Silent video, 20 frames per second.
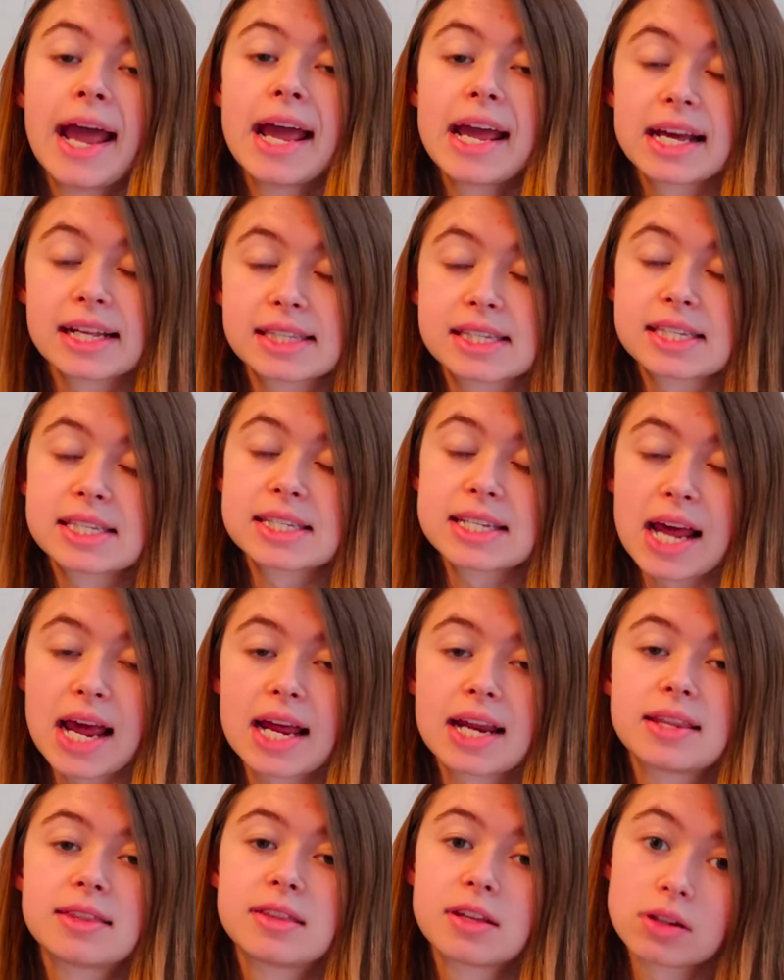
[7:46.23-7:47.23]
It
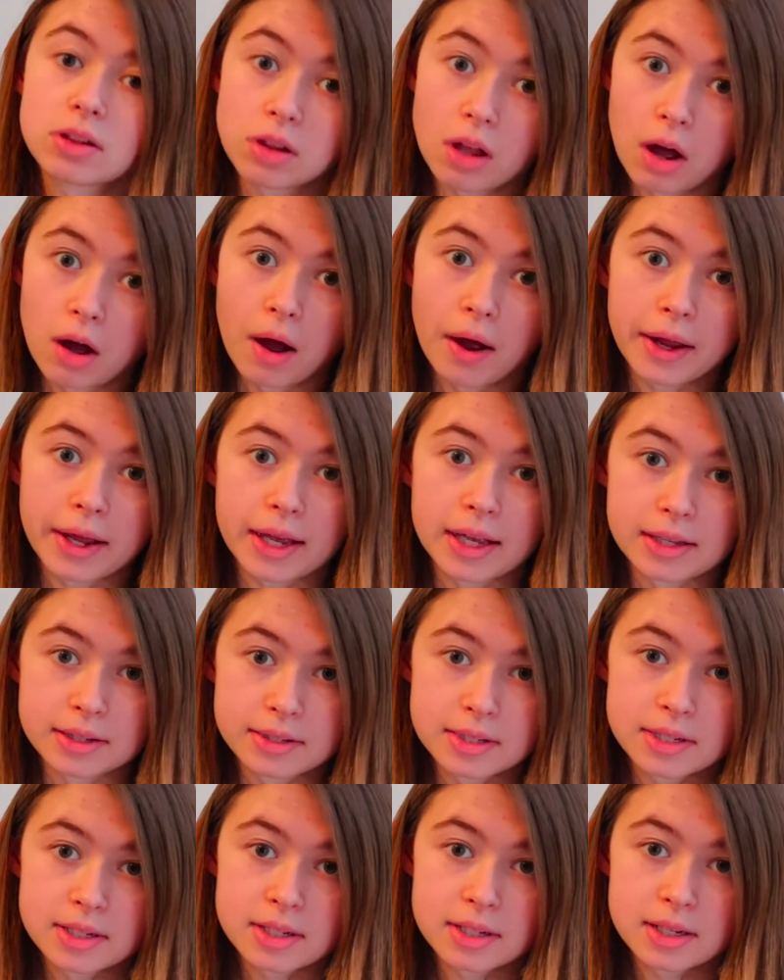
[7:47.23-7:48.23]
stayed the
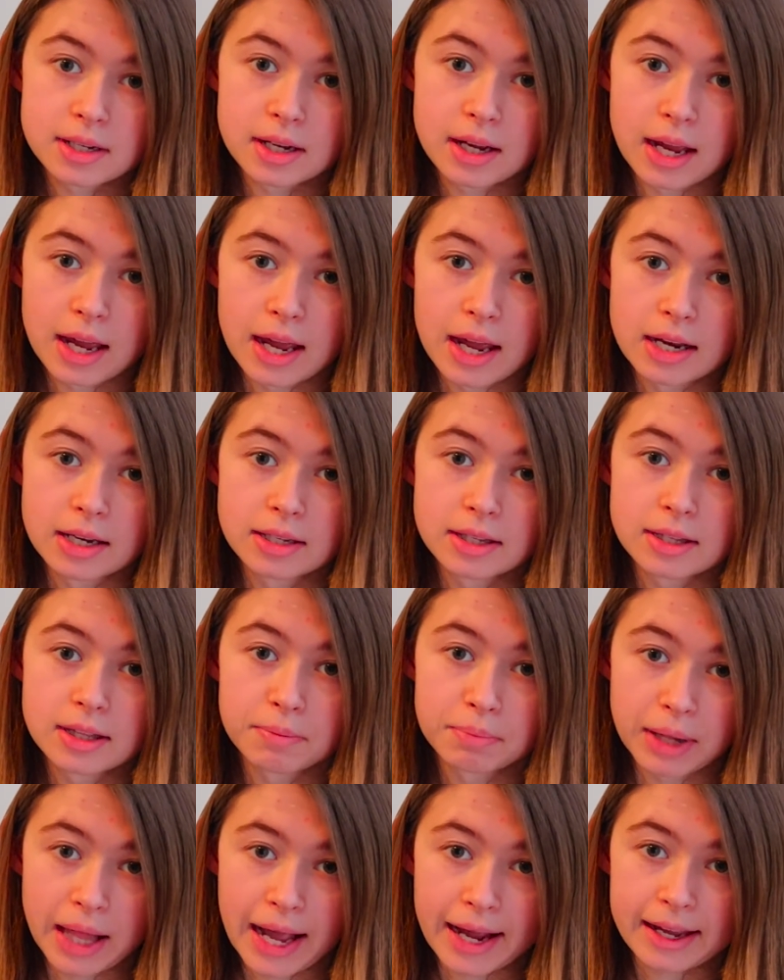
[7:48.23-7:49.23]
longest in the
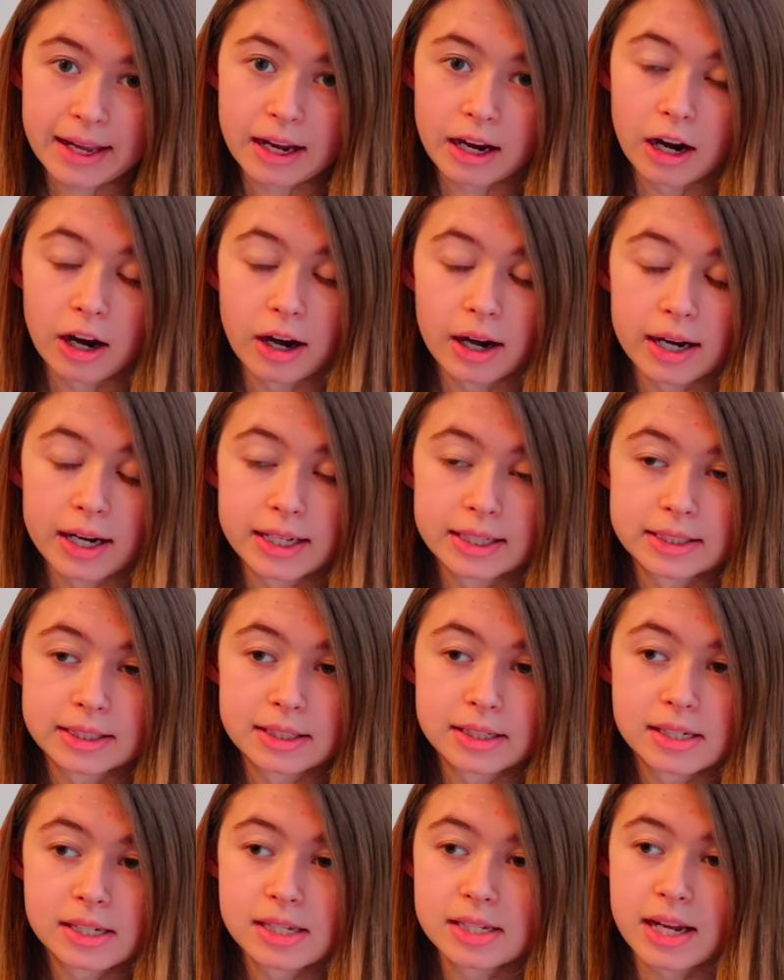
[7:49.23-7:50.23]
black hair. It
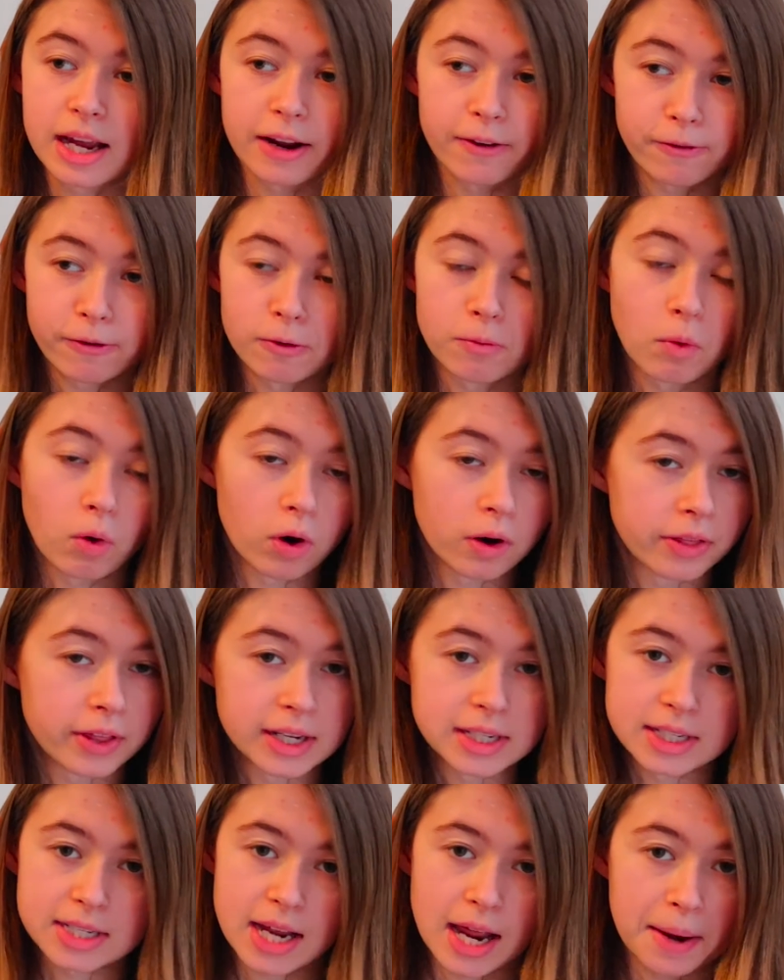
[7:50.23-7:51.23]
stayed for more
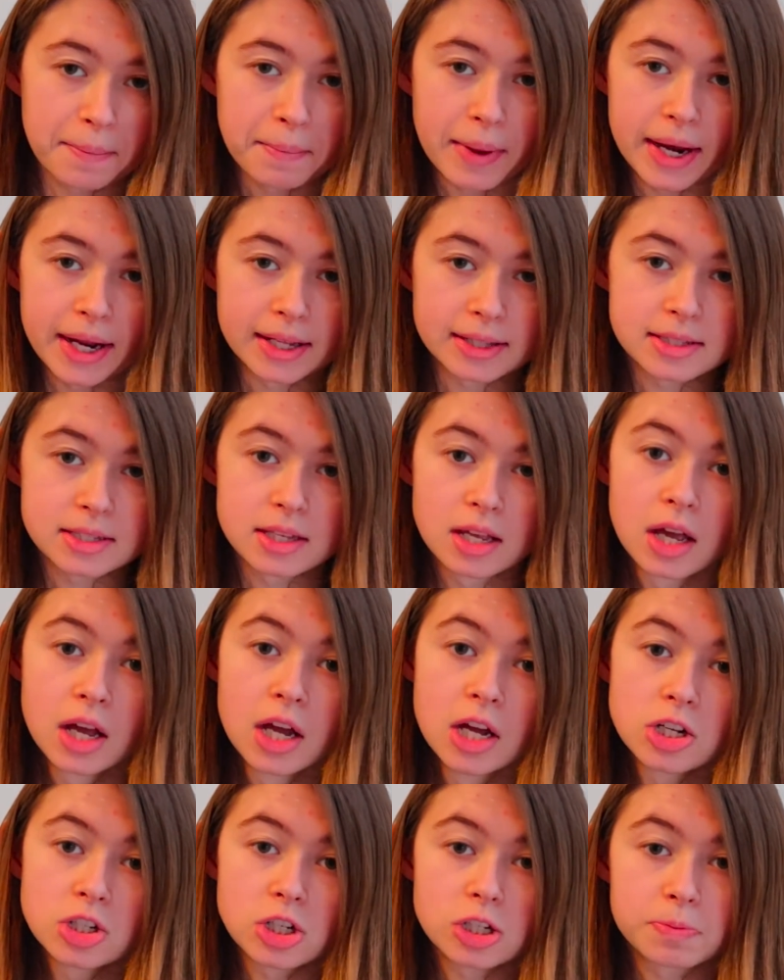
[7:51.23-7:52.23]
than 10 minutes
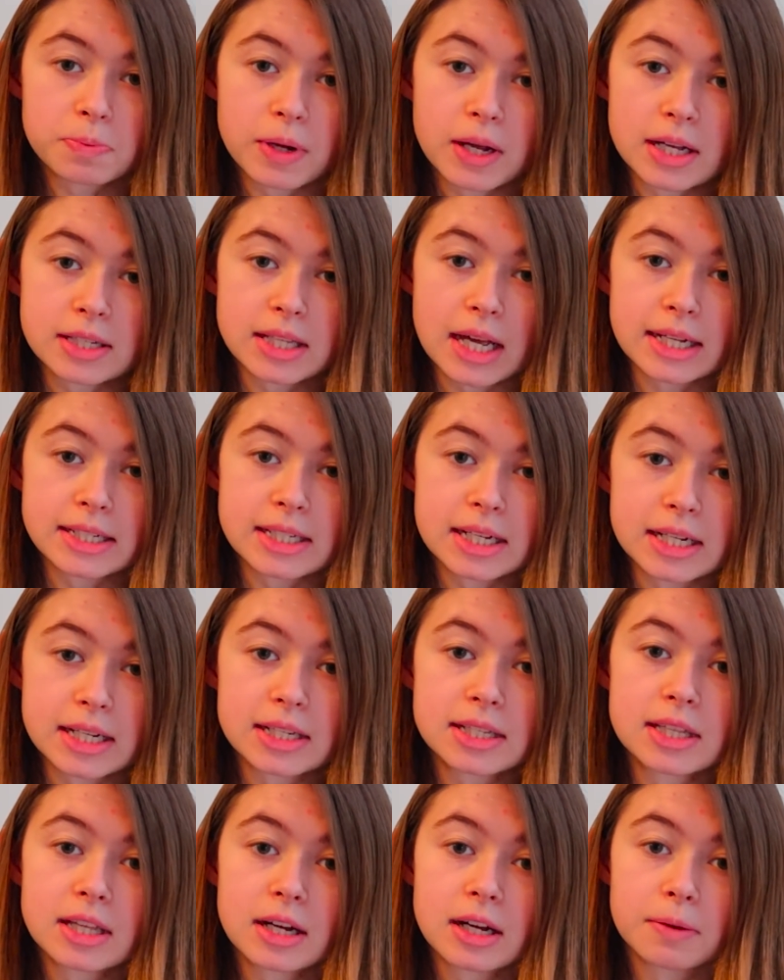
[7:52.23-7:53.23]
just because I
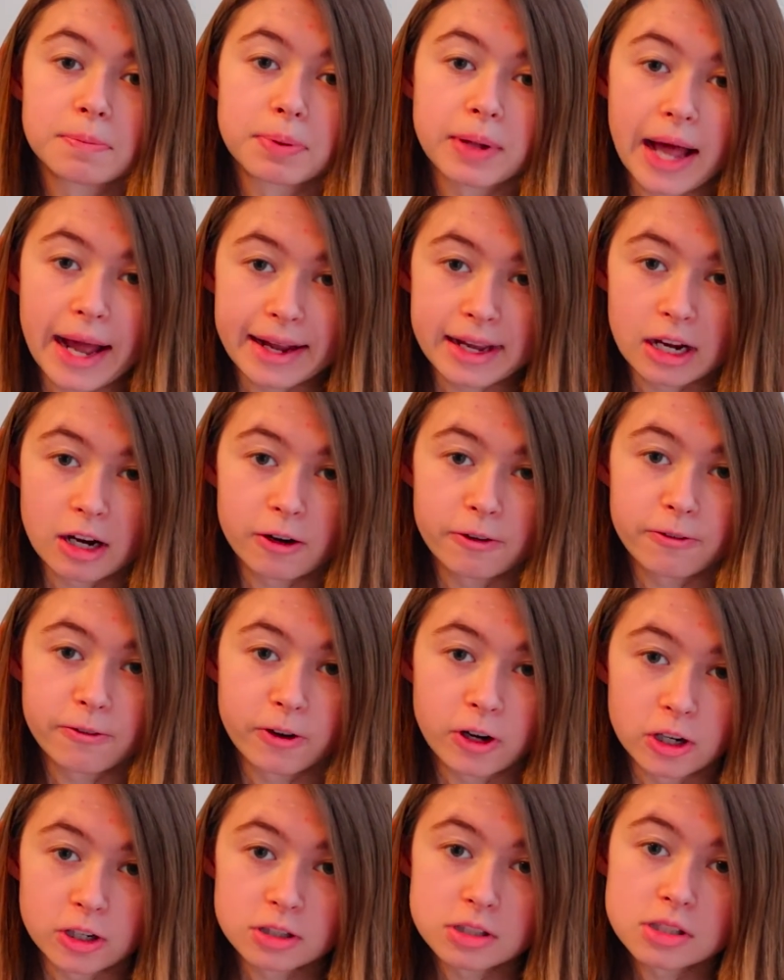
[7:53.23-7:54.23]
did the black hair
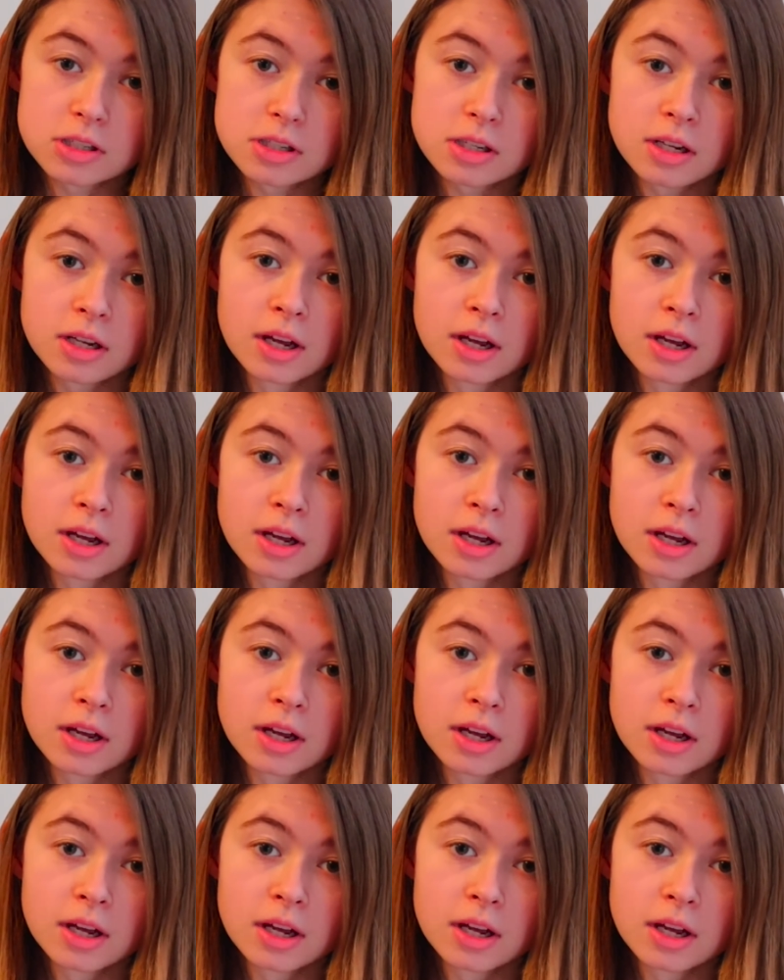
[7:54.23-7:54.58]
first